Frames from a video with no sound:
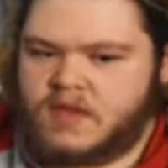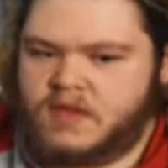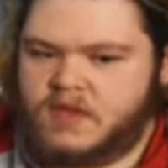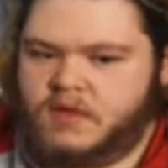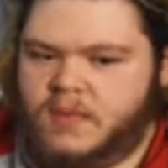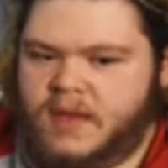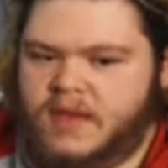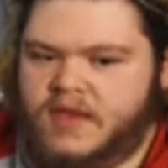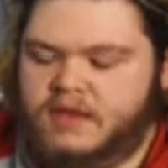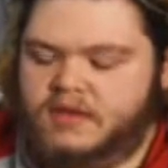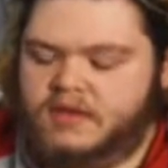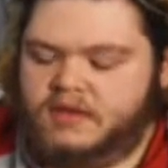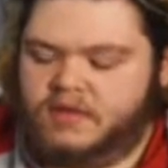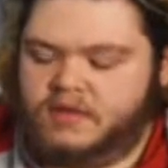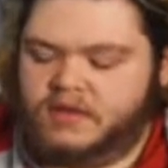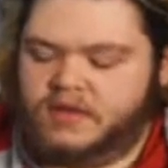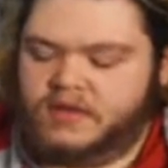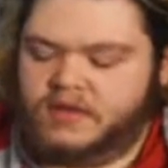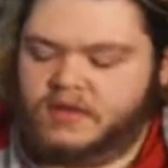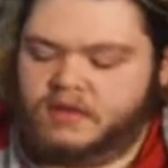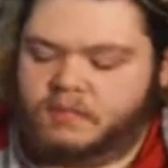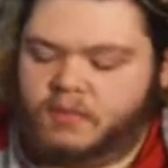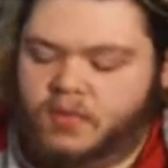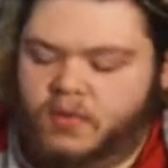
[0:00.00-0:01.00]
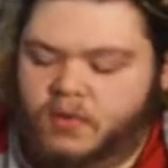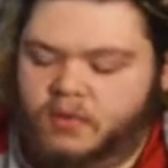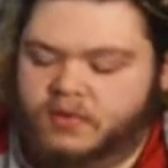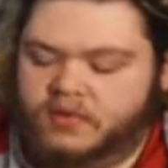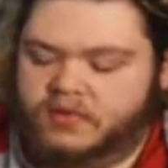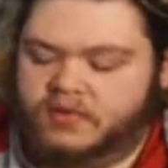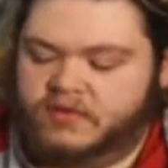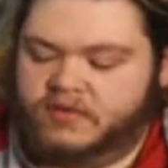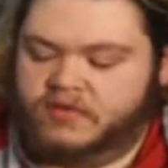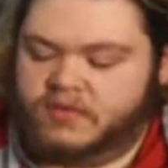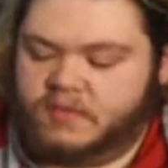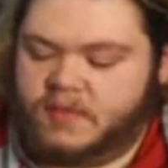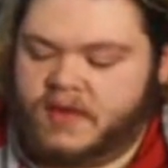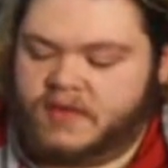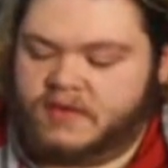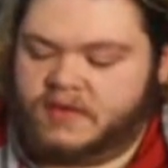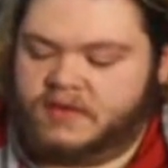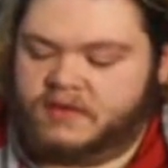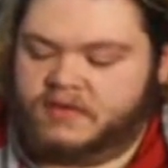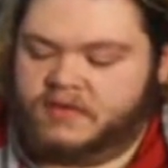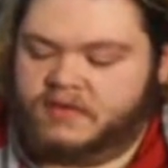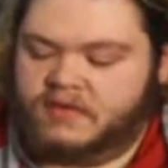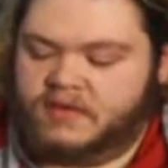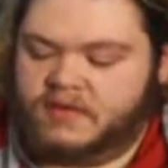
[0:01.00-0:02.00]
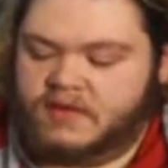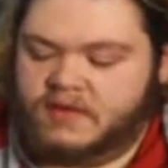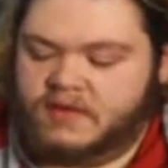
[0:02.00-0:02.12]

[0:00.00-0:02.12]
The way you do the pull system on this,